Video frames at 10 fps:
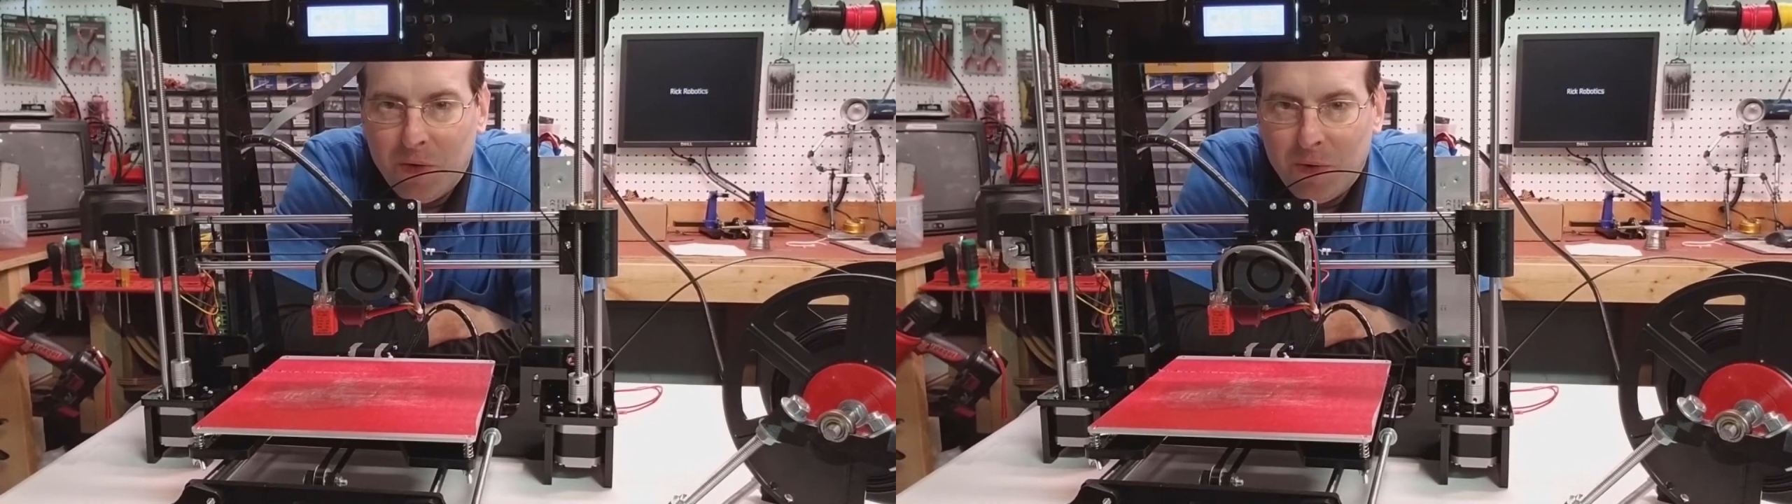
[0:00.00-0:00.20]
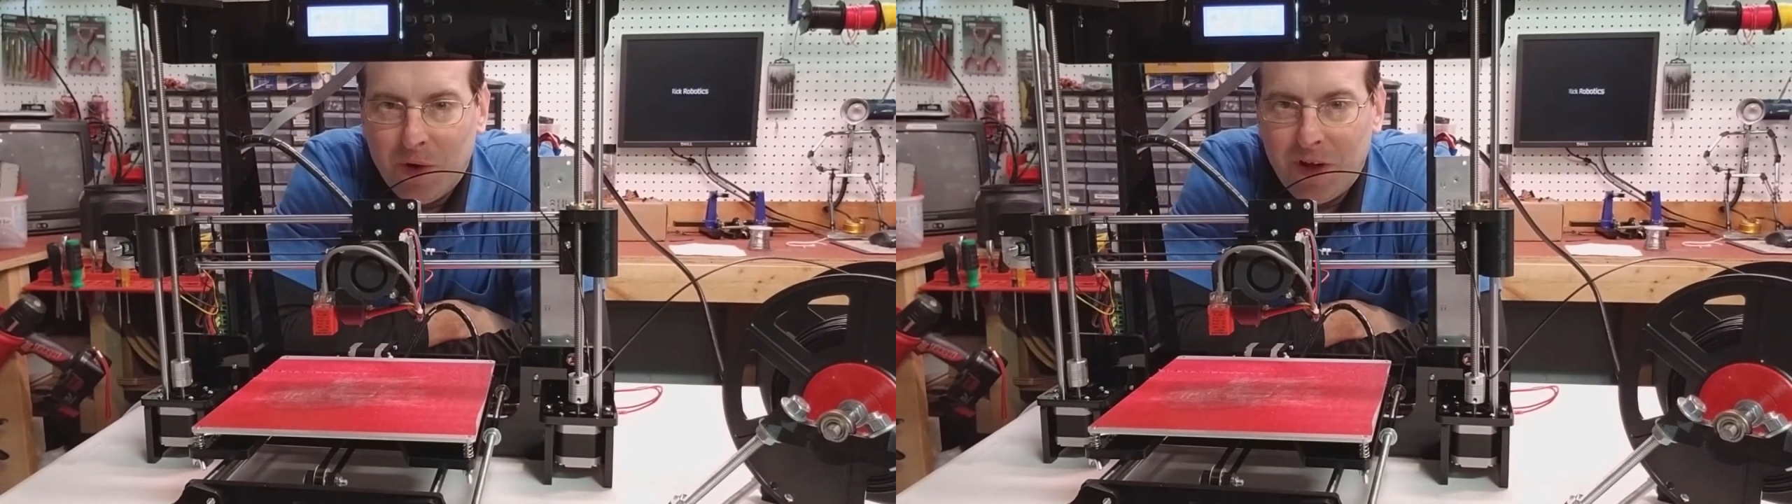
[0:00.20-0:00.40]

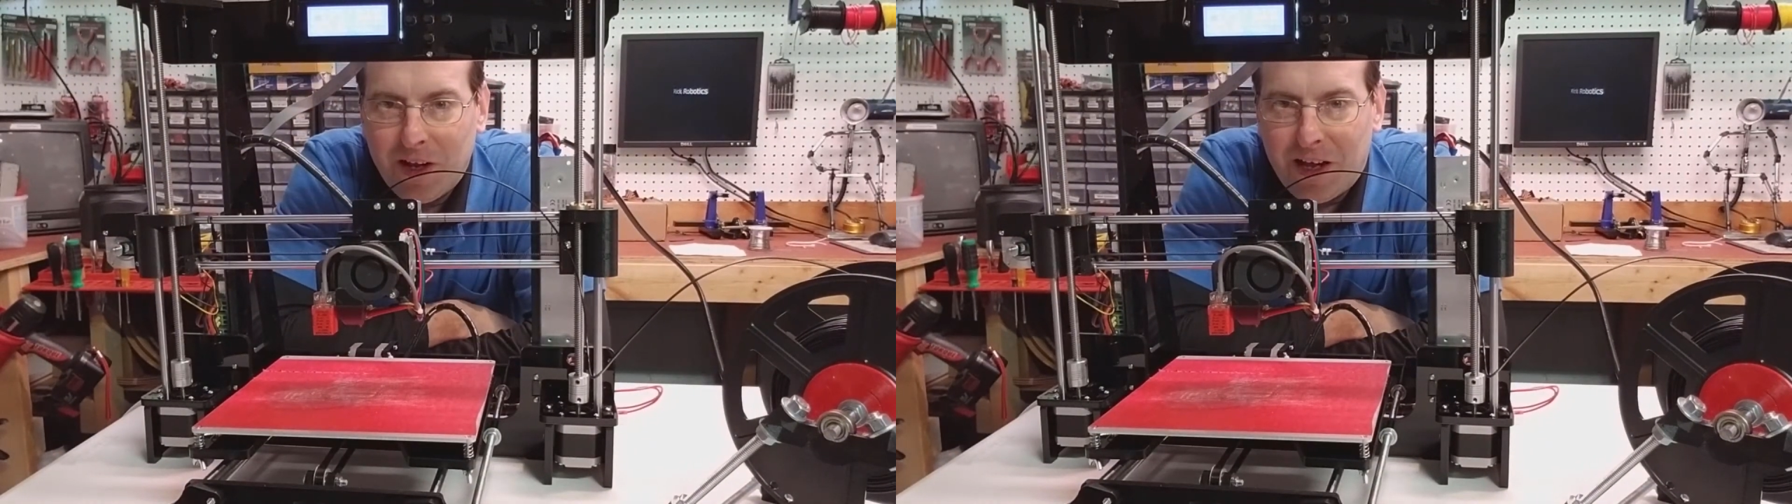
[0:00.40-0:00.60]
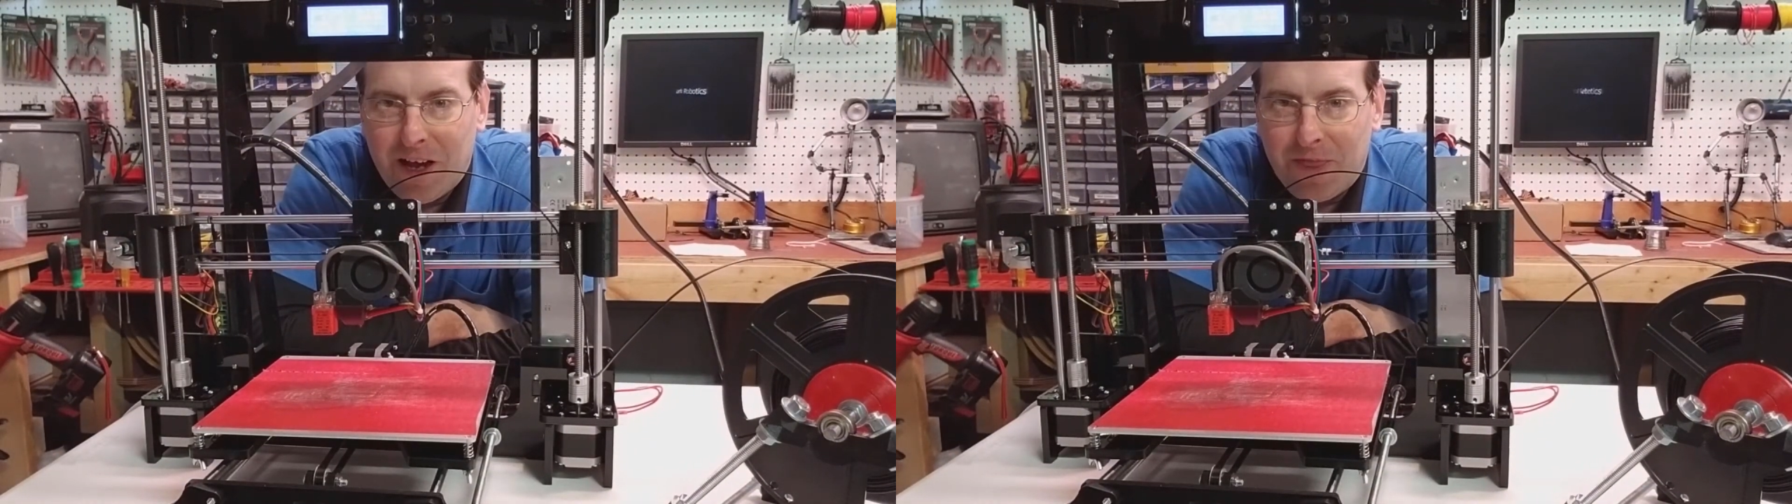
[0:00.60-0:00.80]

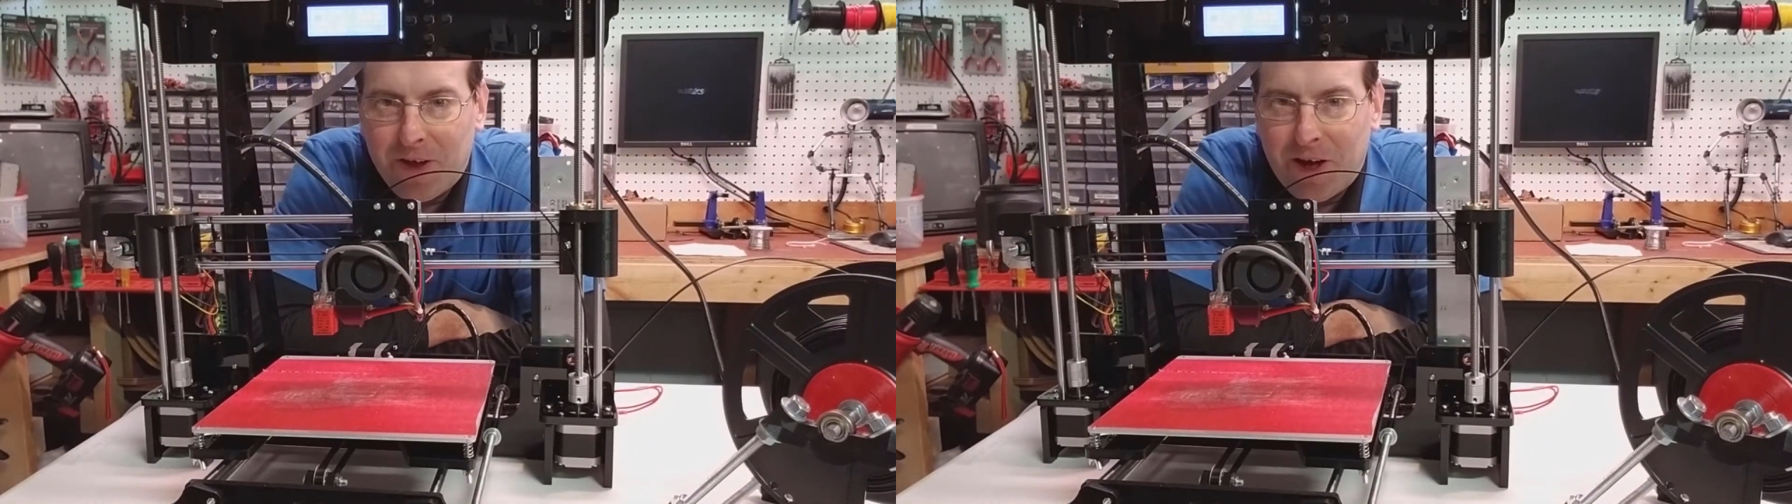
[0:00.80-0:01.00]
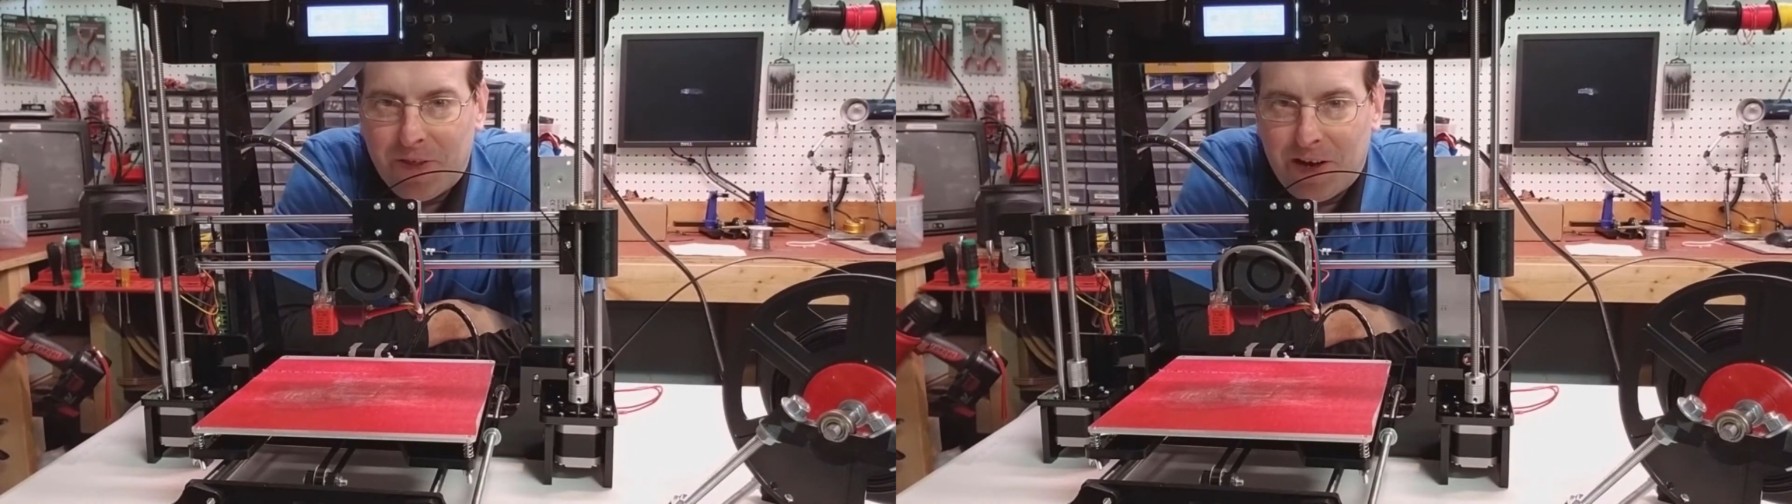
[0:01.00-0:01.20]
Well, I
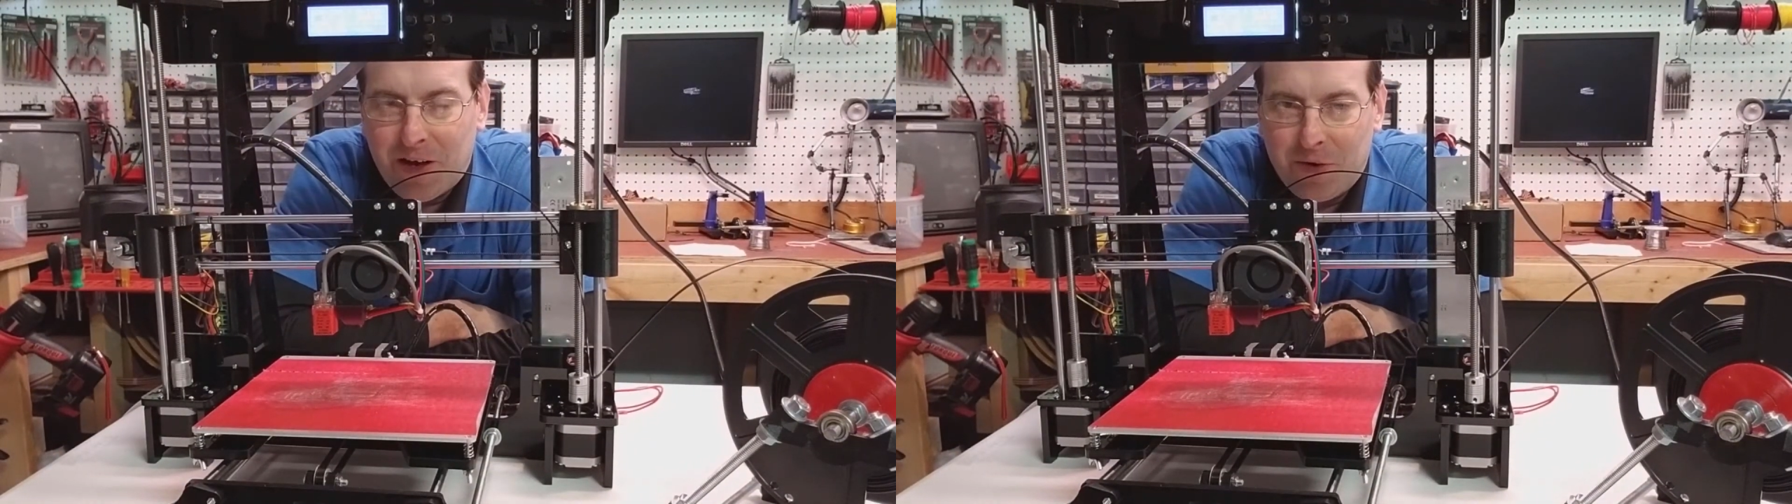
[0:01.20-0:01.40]
thought that I